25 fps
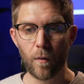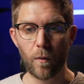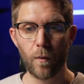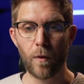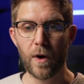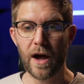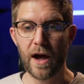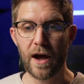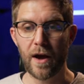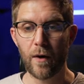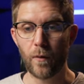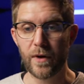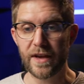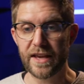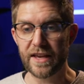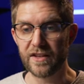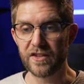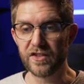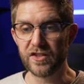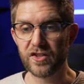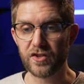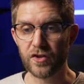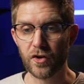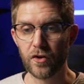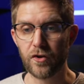Uh, we can
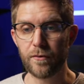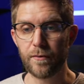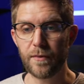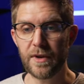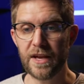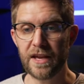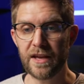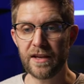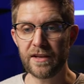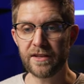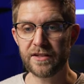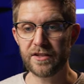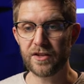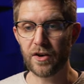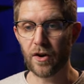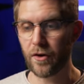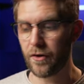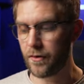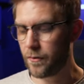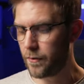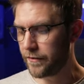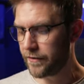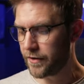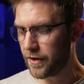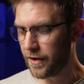zoom here. So
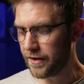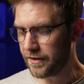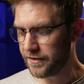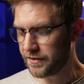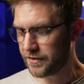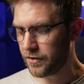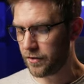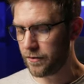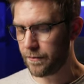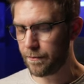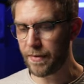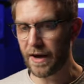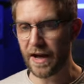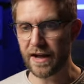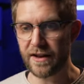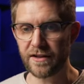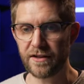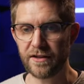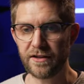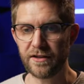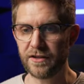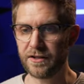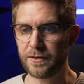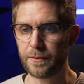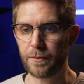we've got a zoom button.
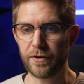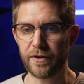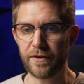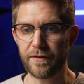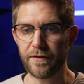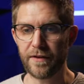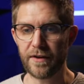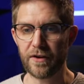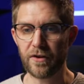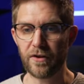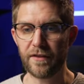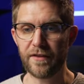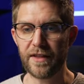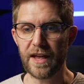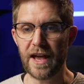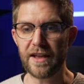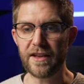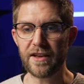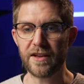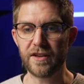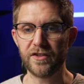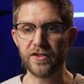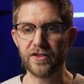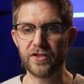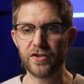You just put your finger on that. You
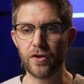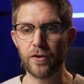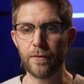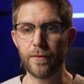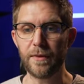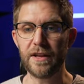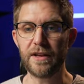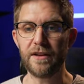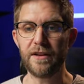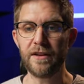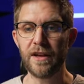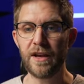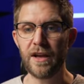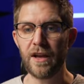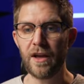can zoom in.